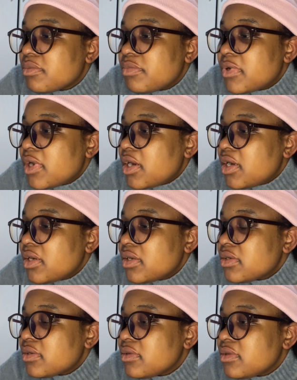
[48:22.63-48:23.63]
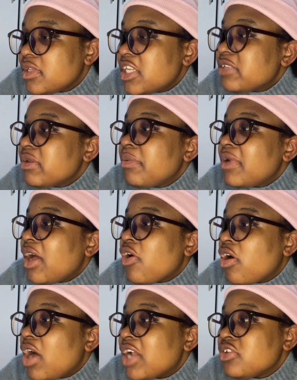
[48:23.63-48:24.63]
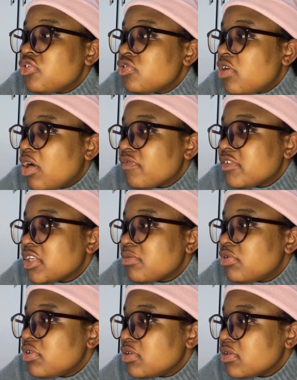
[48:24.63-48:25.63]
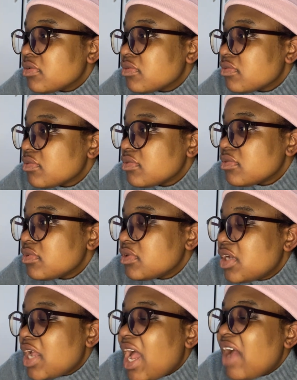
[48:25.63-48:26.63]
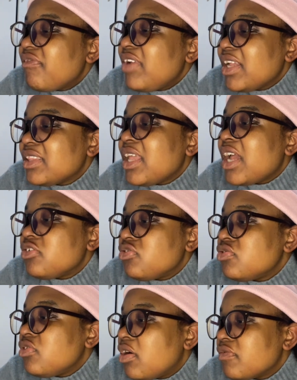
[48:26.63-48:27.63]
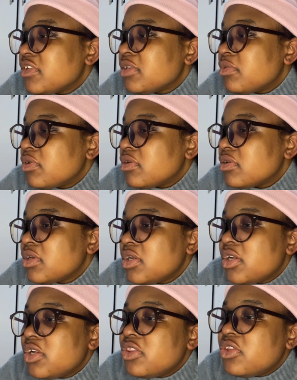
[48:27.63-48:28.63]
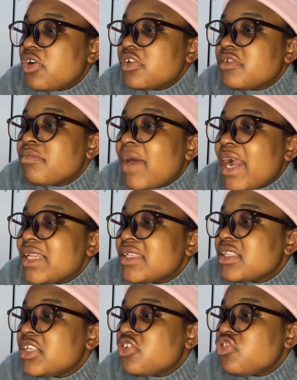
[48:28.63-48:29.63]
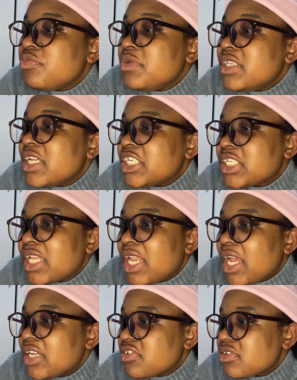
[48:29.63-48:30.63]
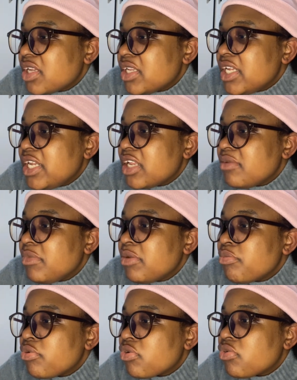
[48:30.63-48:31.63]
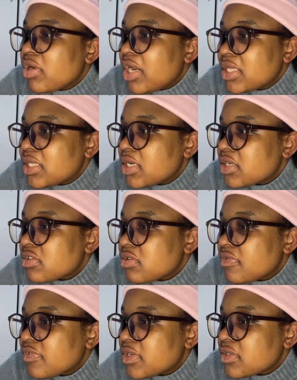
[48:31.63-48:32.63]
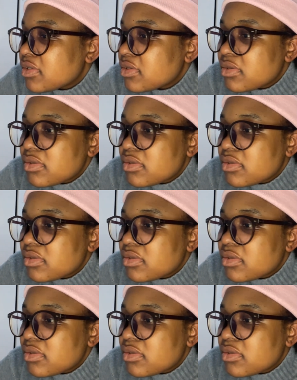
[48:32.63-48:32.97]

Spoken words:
Bruh, these people are too comfortable, you know. I feel like they are too comfortable. Those mines need to be nationalized so that he can be broke like the rest of us.